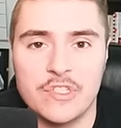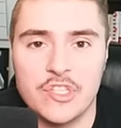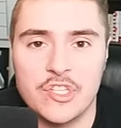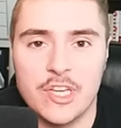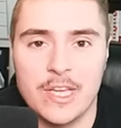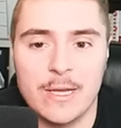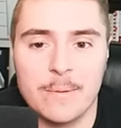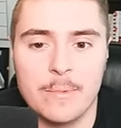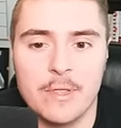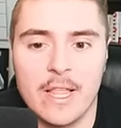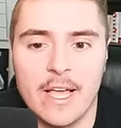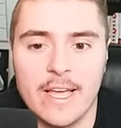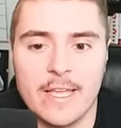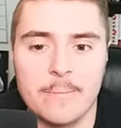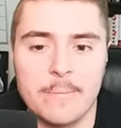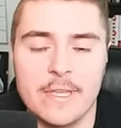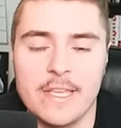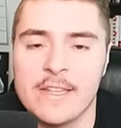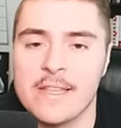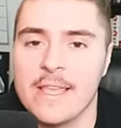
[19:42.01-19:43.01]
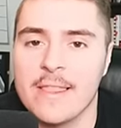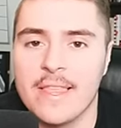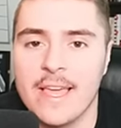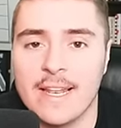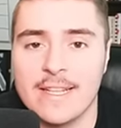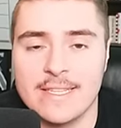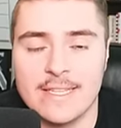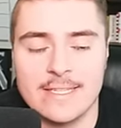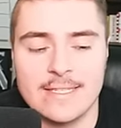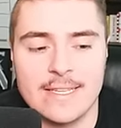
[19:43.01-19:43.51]
gem linemen and
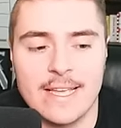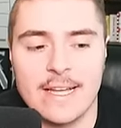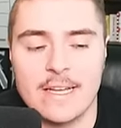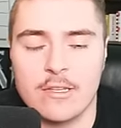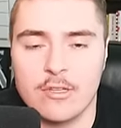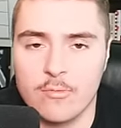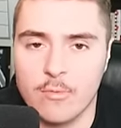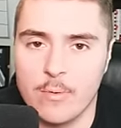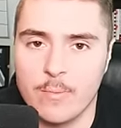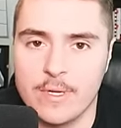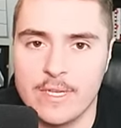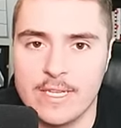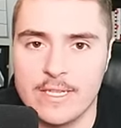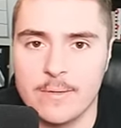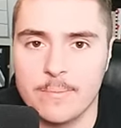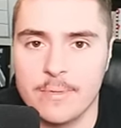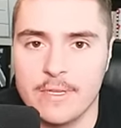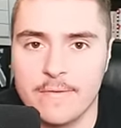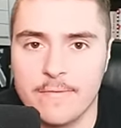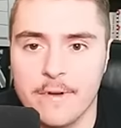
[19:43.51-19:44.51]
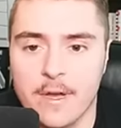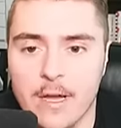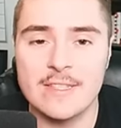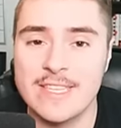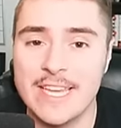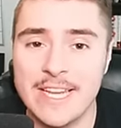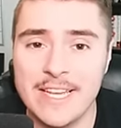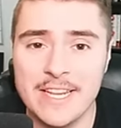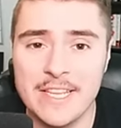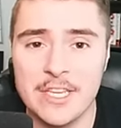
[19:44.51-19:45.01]
that is exactly what we need to beef up.
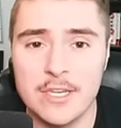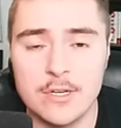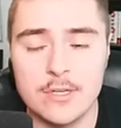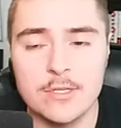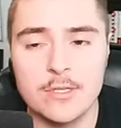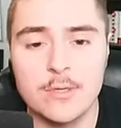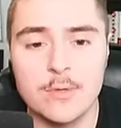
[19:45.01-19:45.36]
Taking a year two